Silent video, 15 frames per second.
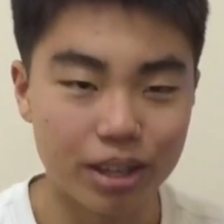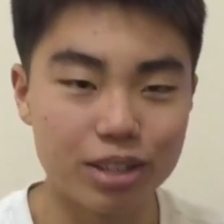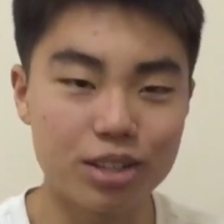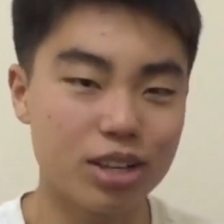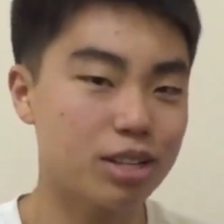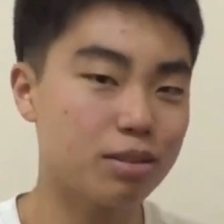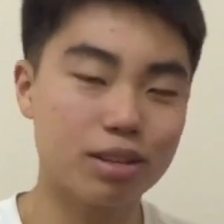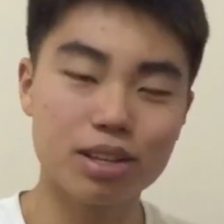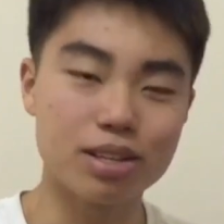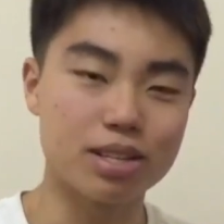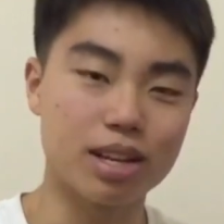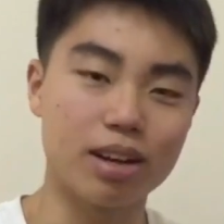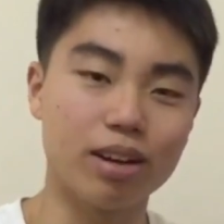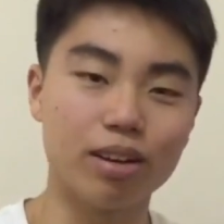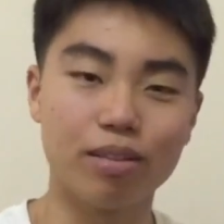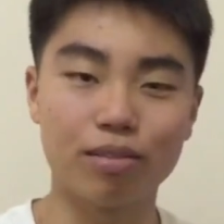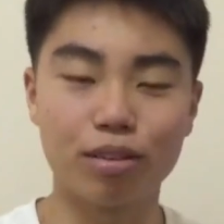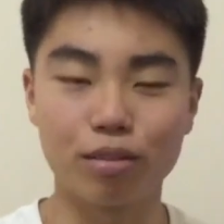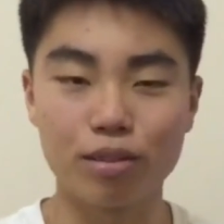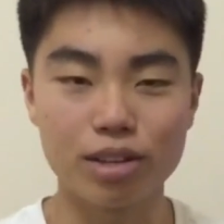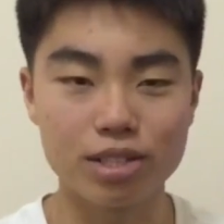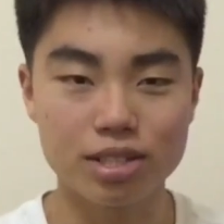Just because of
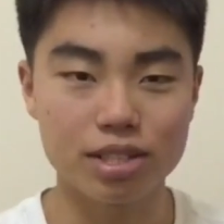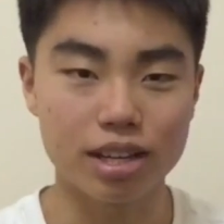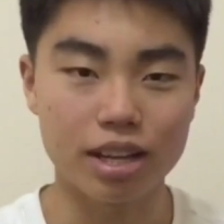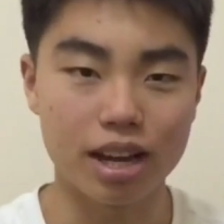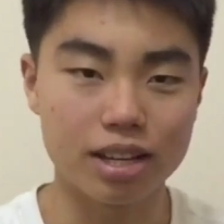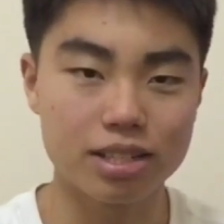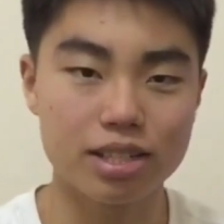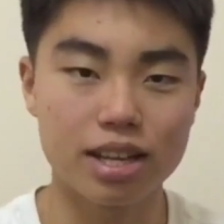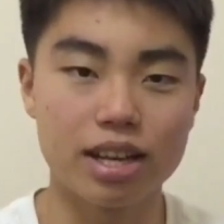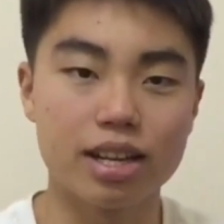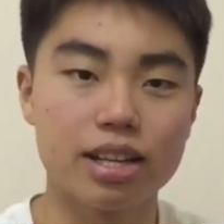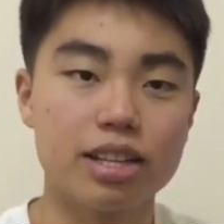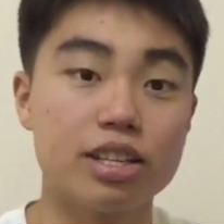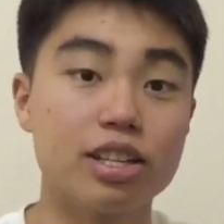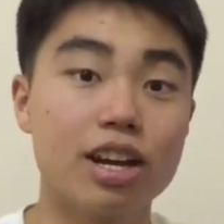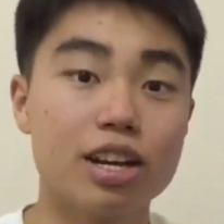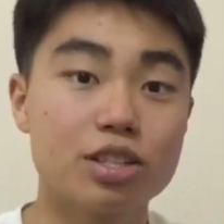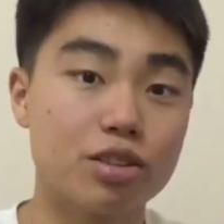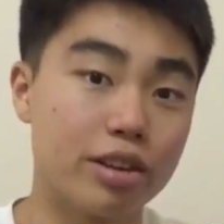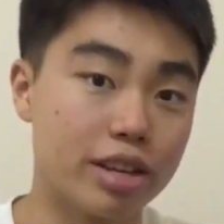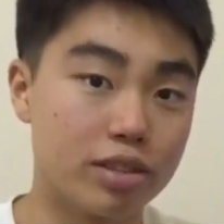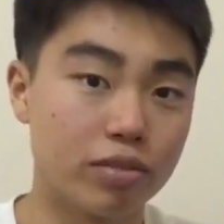the reasons I said in
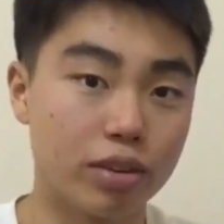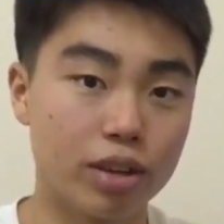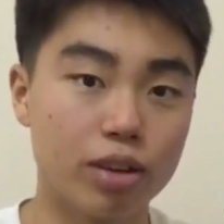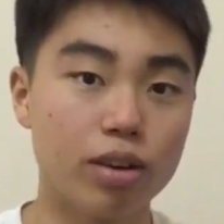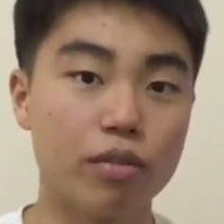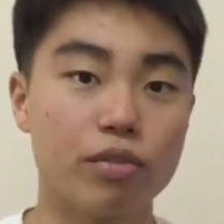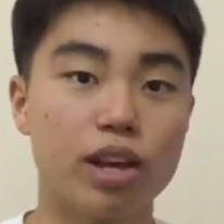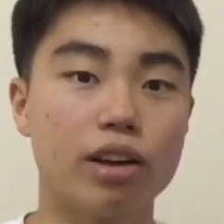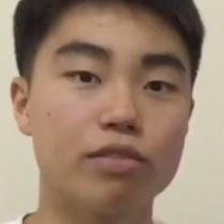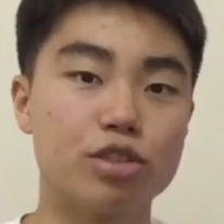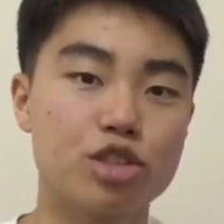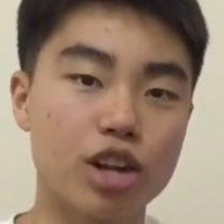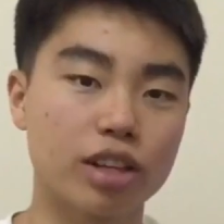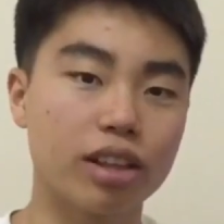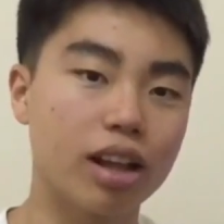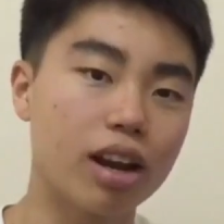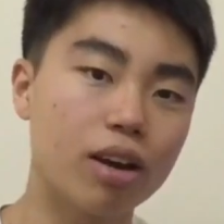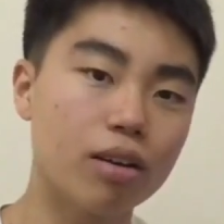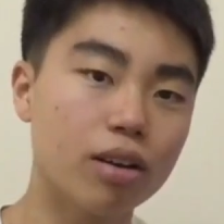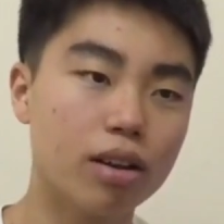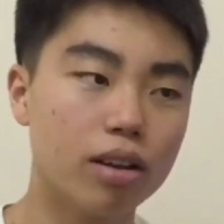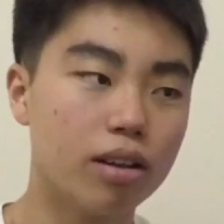yesterday's video. If you haven't checked that
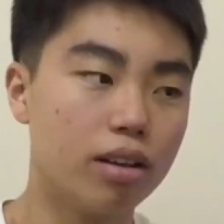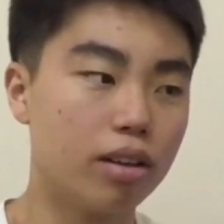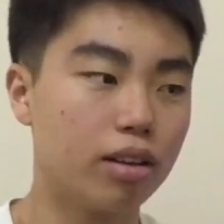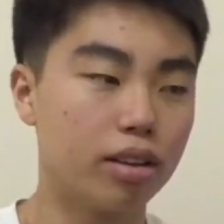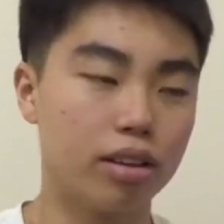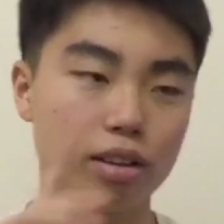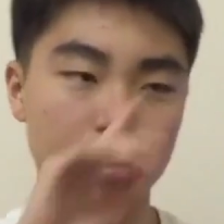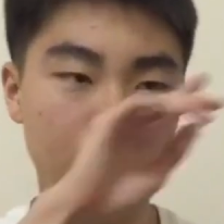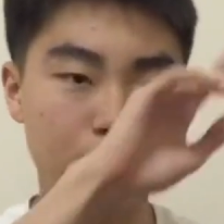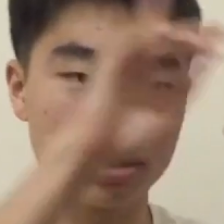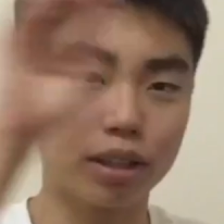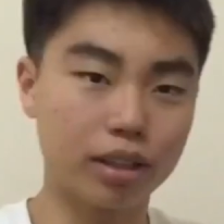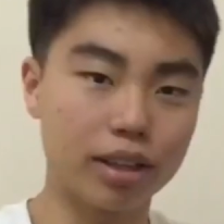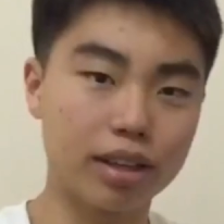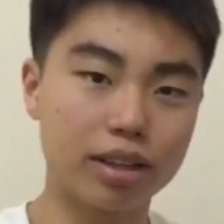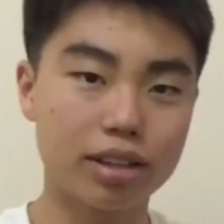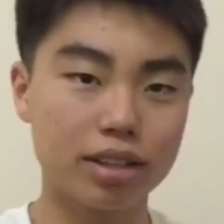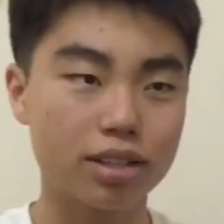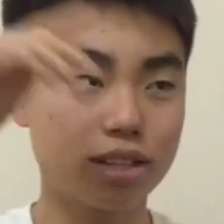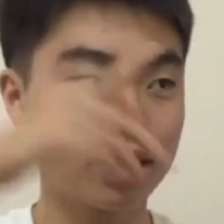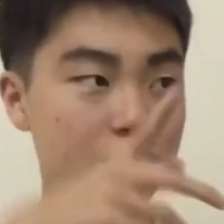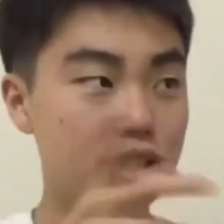out, it'll be
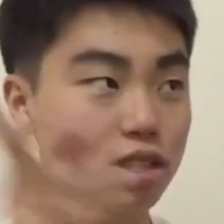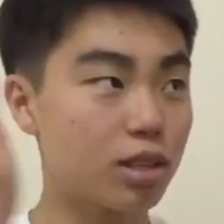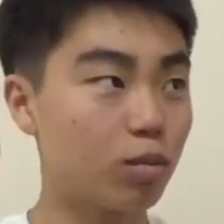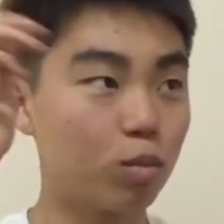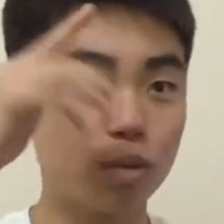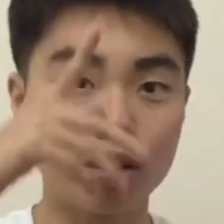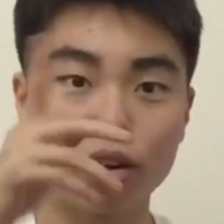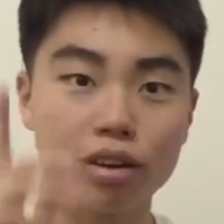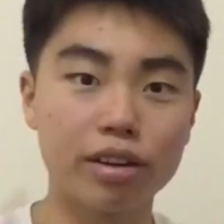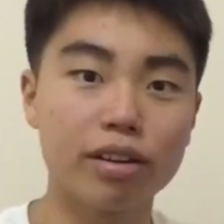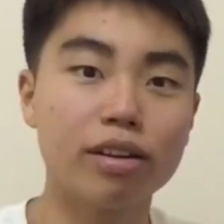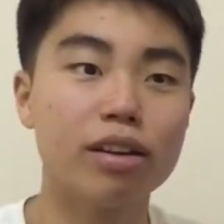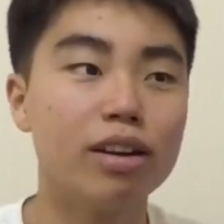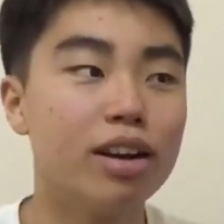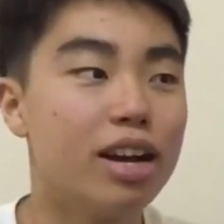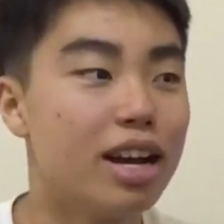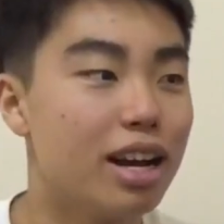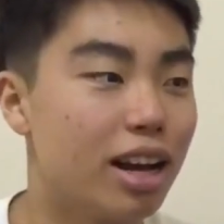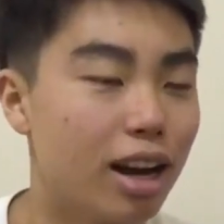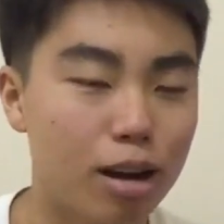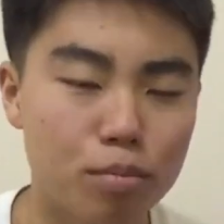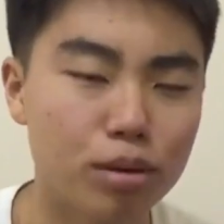linked somewhere here.
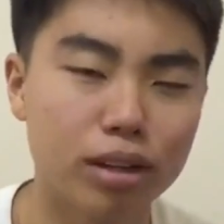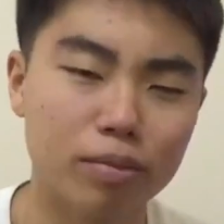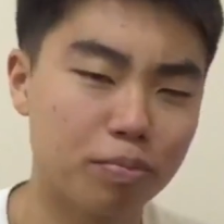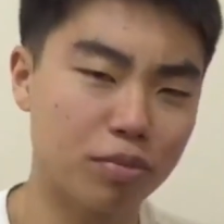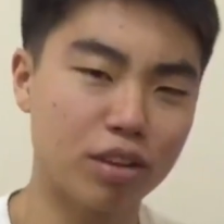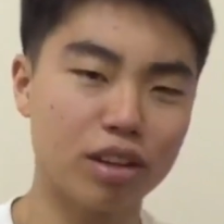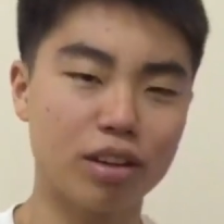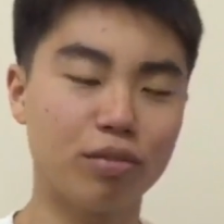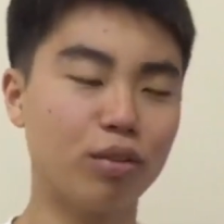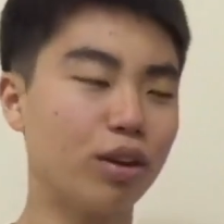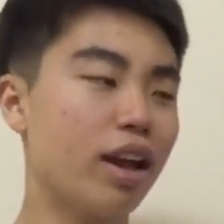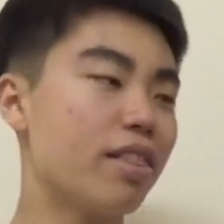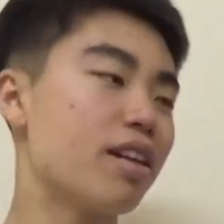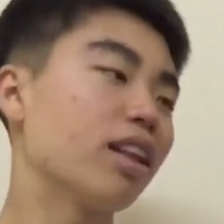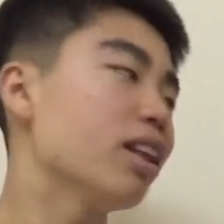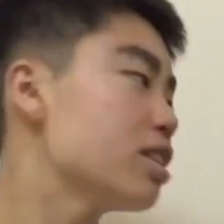But forget that.